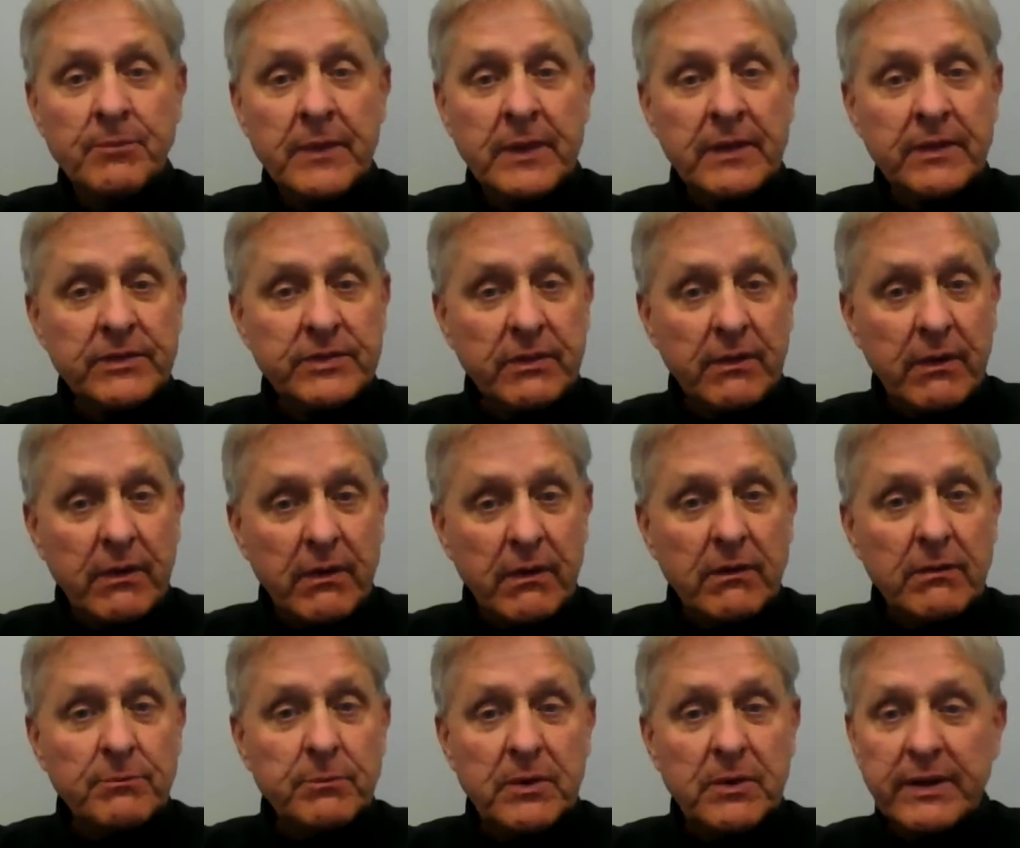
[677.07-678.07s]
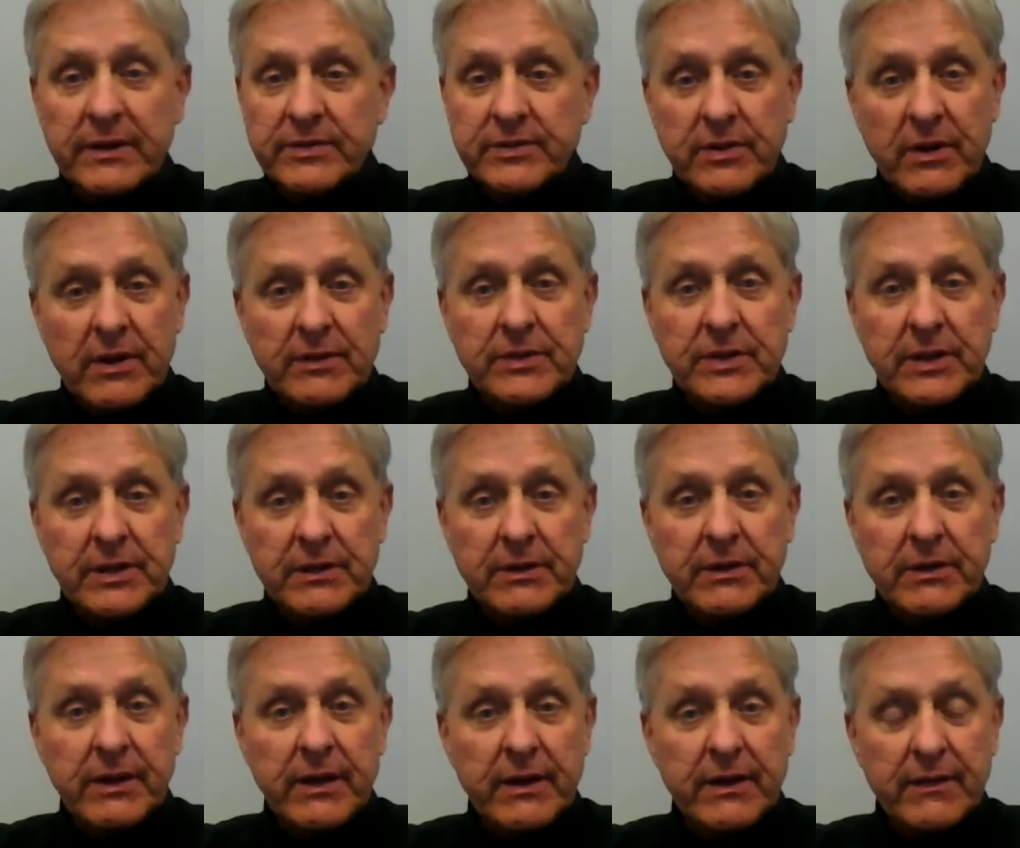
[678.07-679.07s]
It's all placed on the
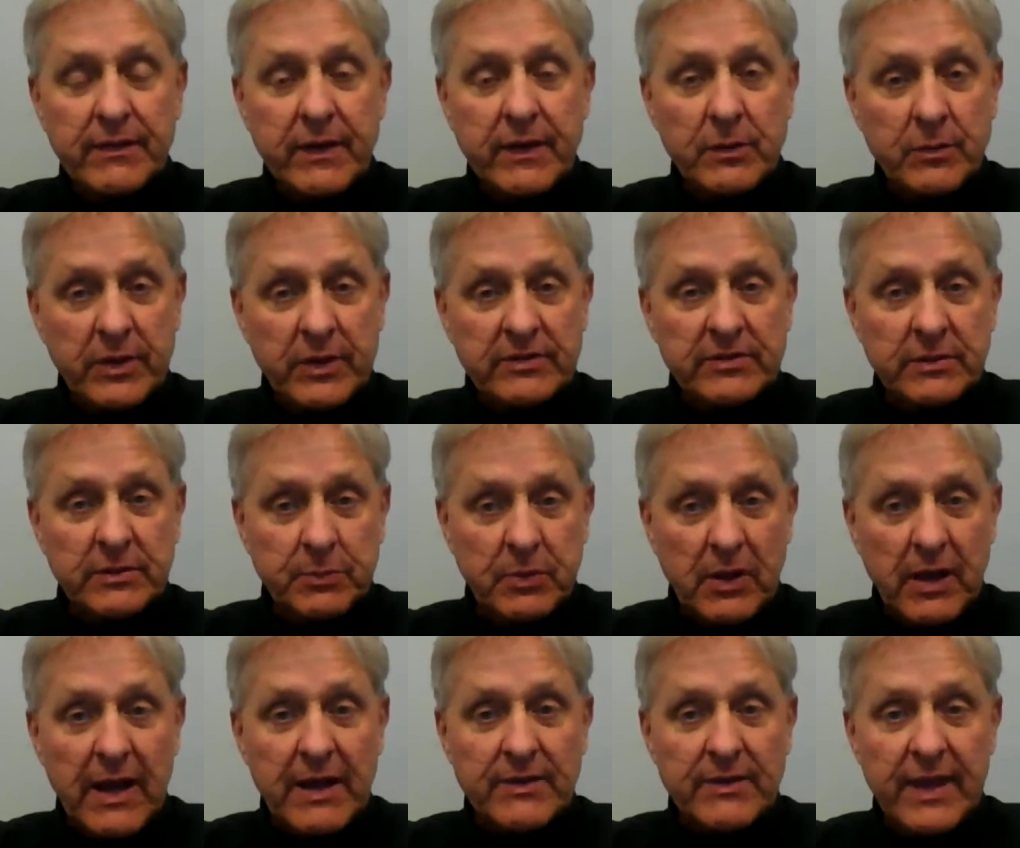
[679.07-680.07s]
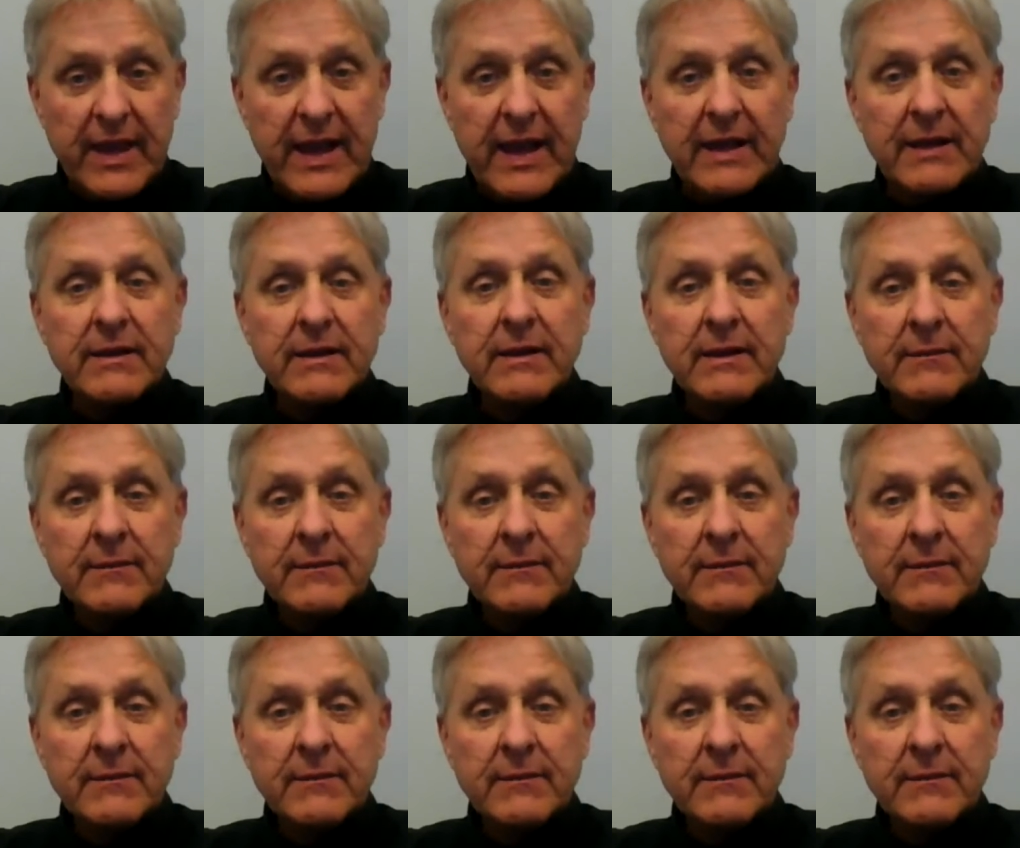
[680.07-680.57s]
internet, and then we supply that